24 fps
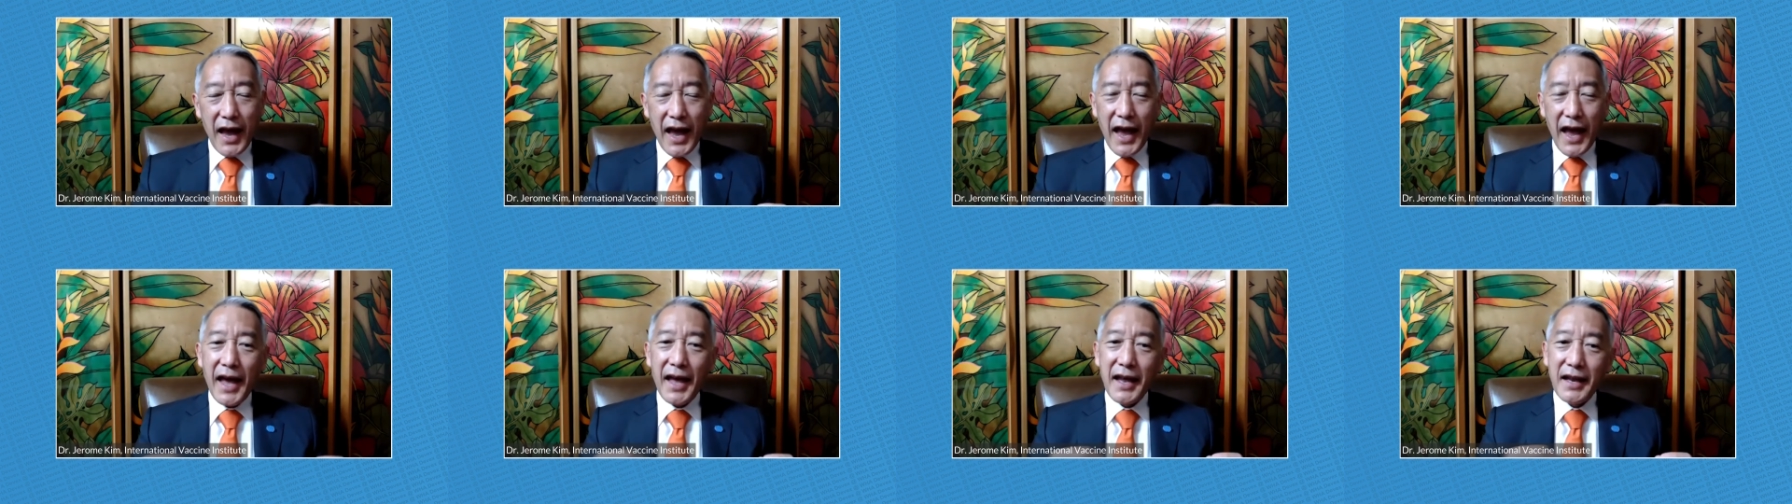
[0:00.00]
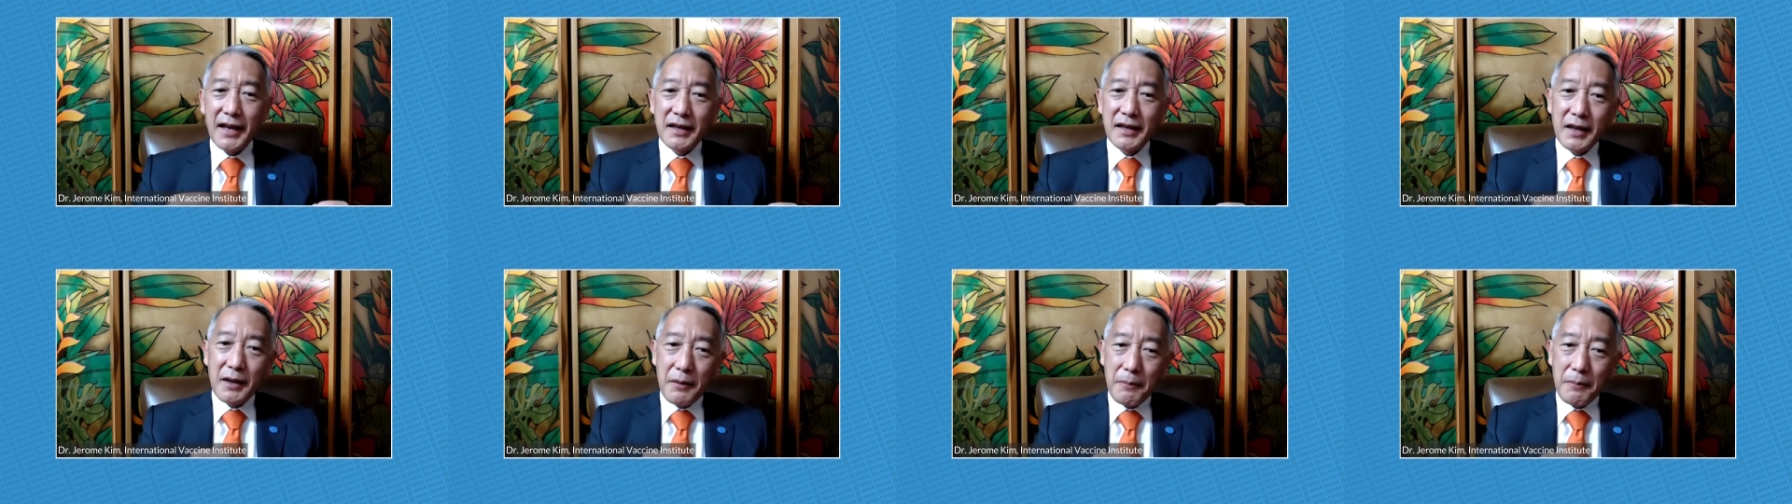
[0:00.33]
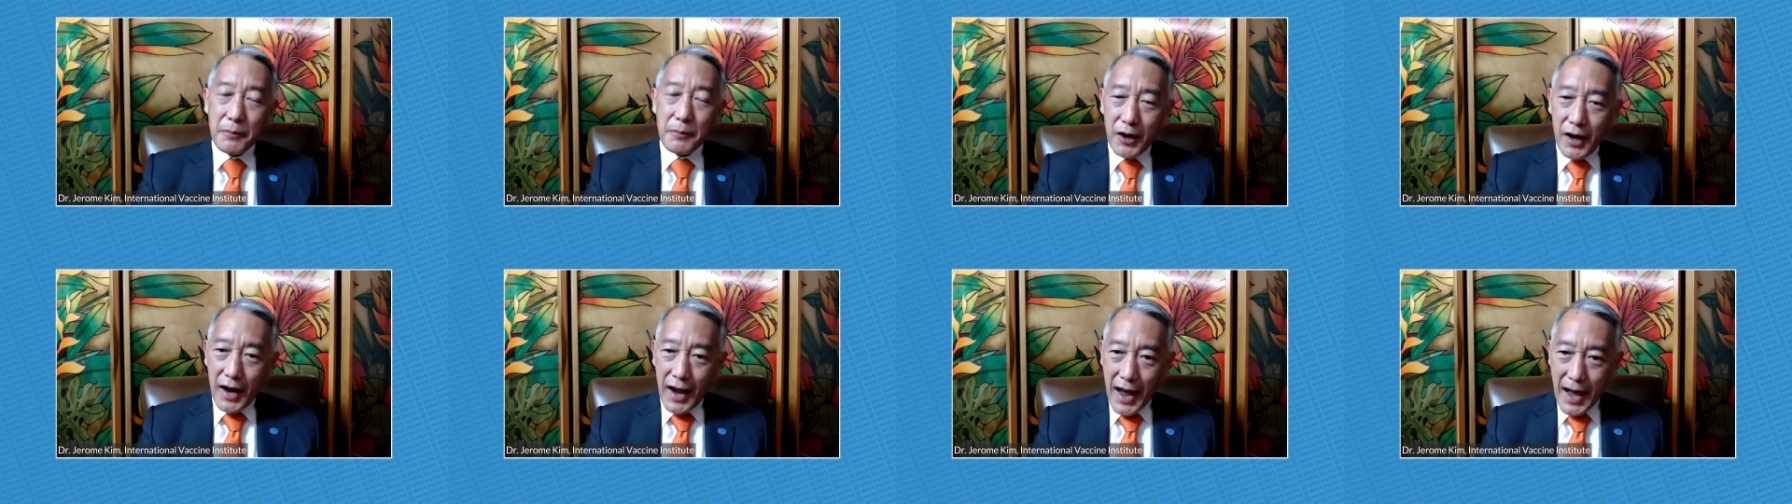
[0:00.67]
and
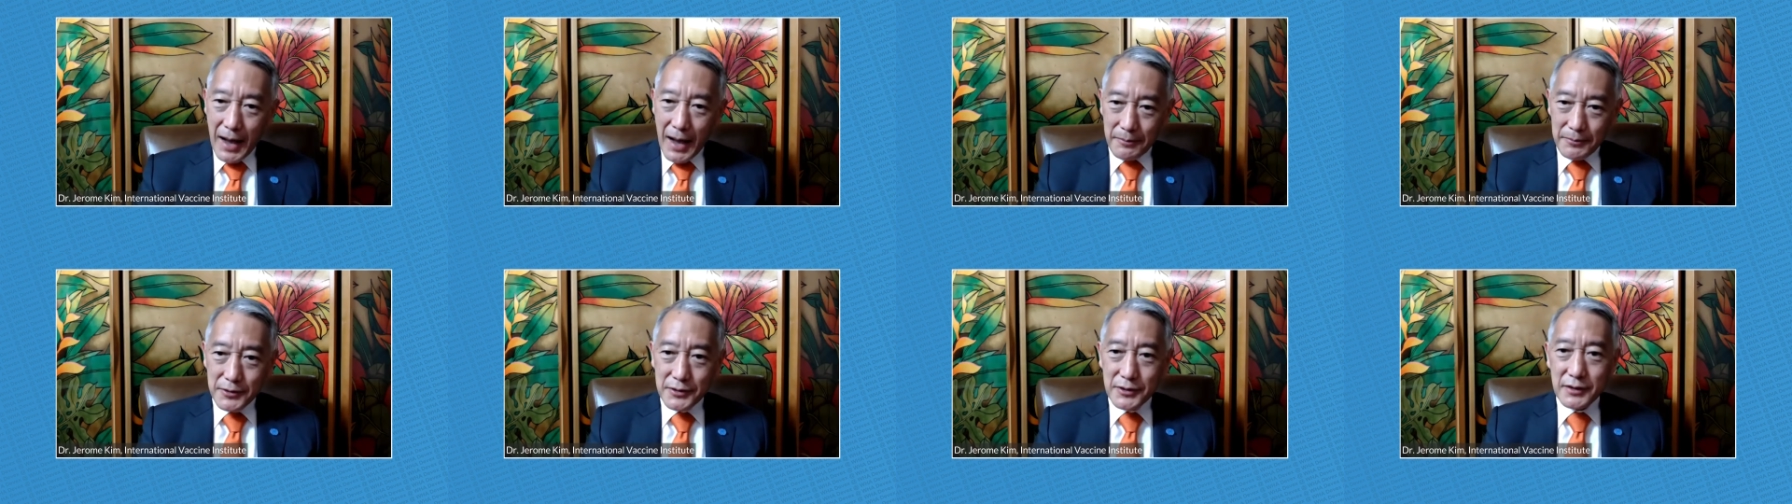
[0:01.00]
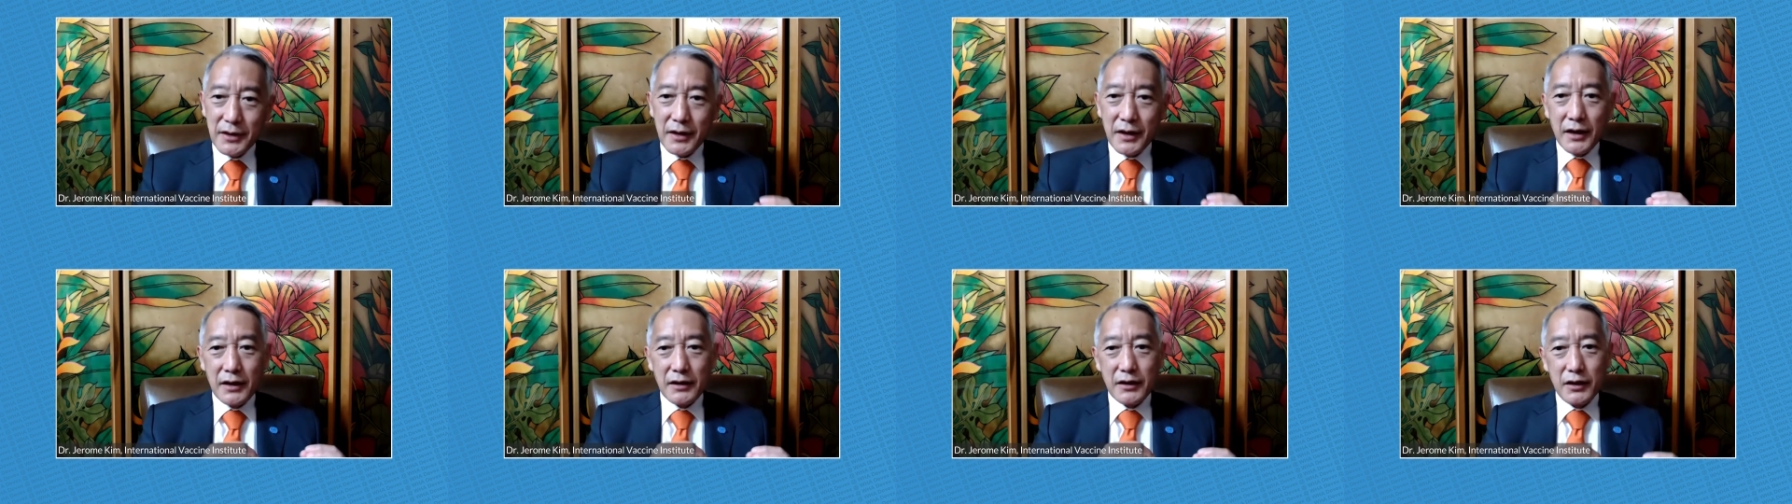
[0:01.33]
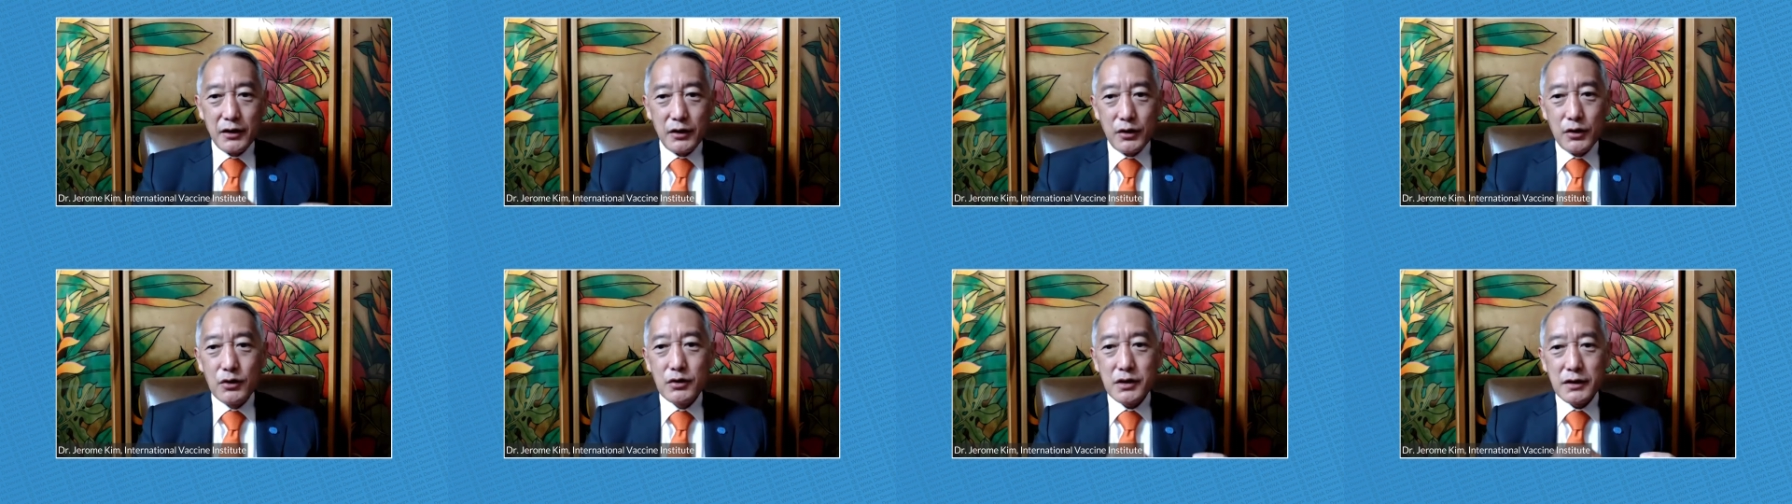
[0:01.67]
perhaps
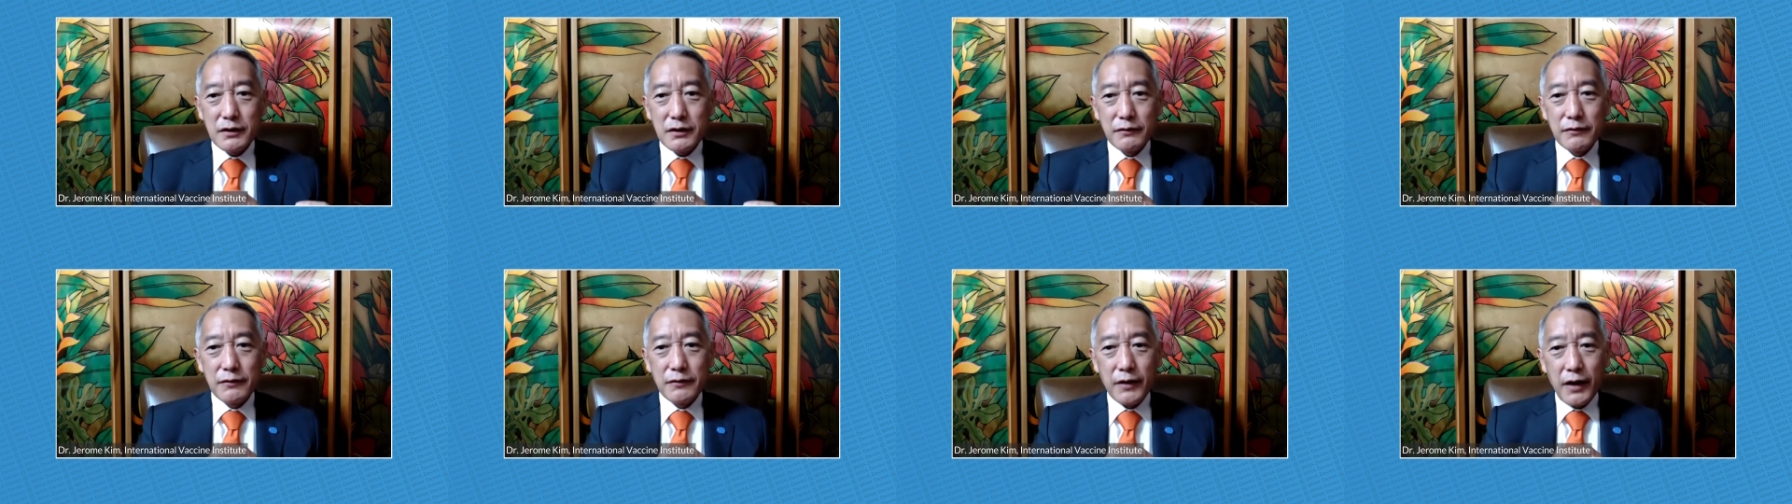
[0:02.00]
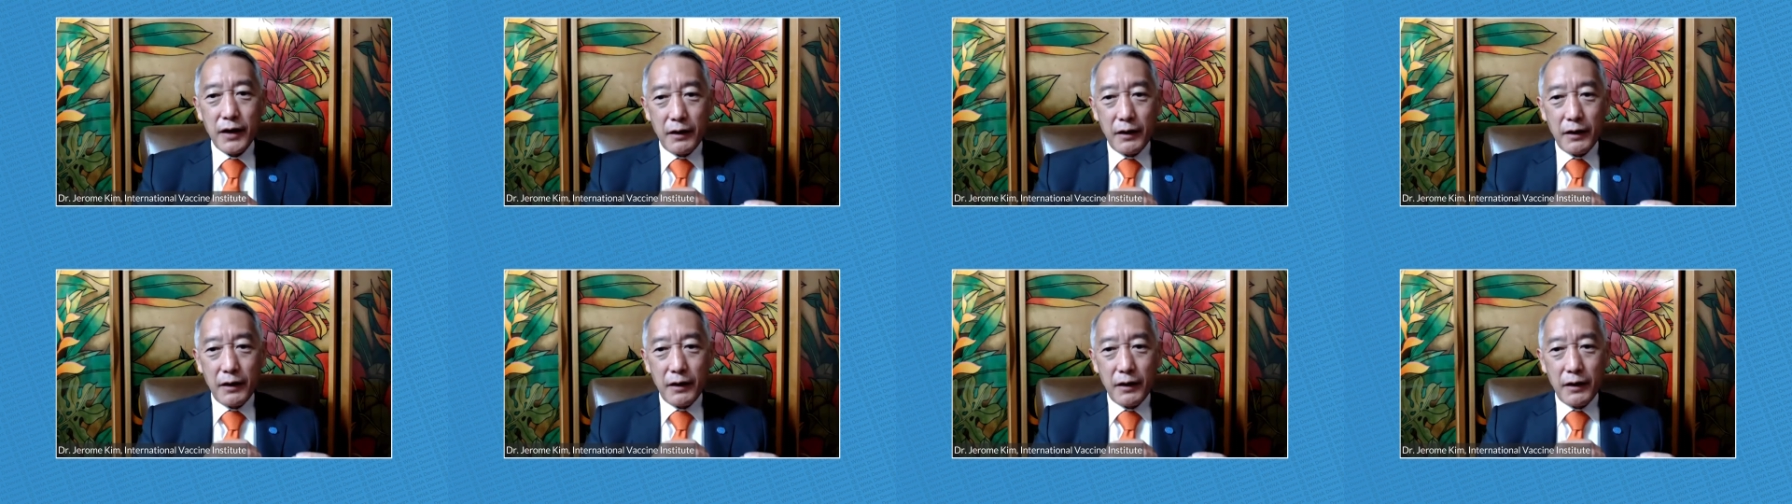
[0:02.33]
the use of,